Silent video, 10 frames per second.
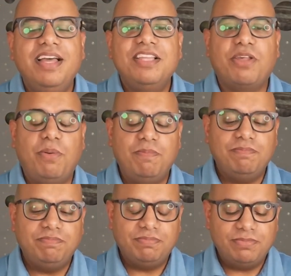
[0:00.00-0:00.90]
So
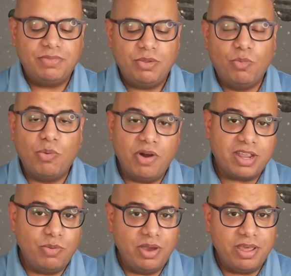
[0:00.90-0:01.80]
we're
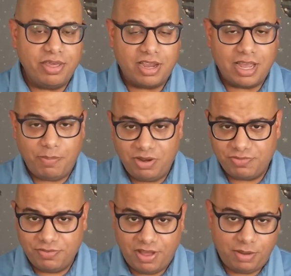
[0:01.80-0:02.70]
working with a couple of
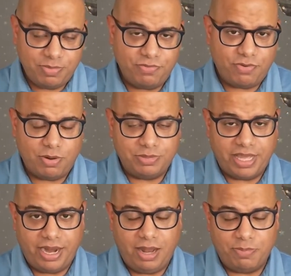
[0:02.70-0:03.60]
development firms
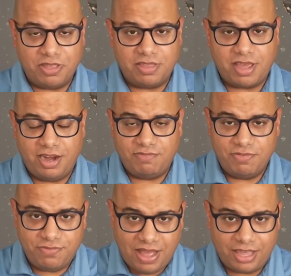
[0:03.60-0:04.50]
that helps us kind of
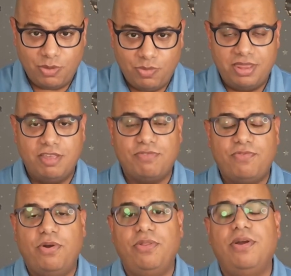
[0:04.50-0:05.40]
evaluate this
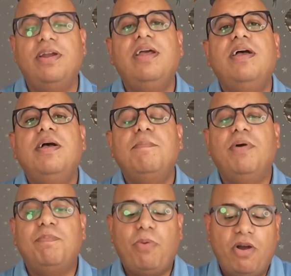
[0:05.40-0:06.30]
further.
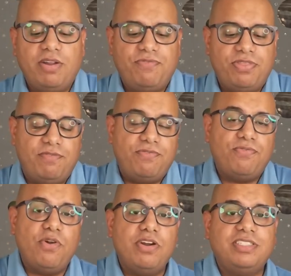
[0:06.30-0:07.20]
But part of the
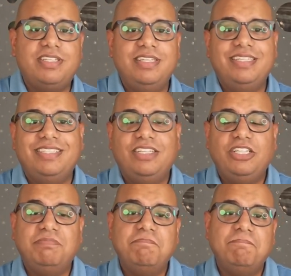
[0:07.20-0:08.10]
first
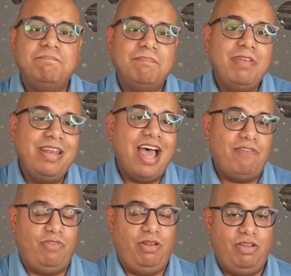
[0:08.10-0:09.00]

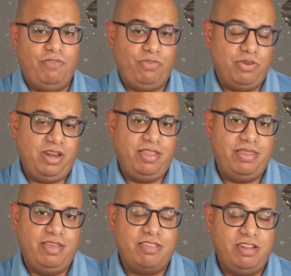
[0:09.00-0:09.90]
level of looking at
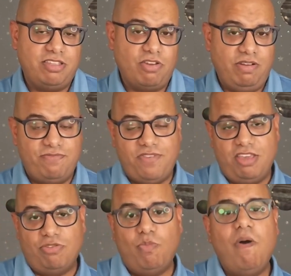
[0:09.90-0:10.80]
this, let's call it
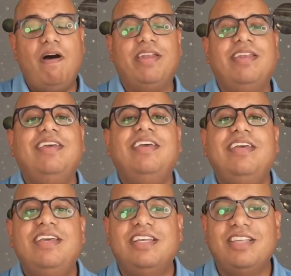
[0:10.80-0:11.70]
phase one,
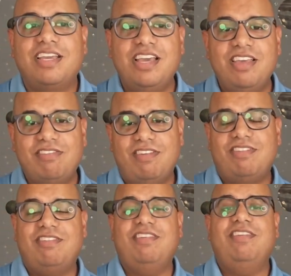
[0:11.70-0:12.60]
is like, is
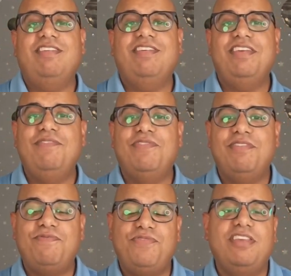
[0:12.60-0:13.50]
this
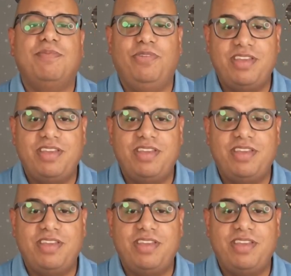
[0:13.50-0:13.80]
even feasible?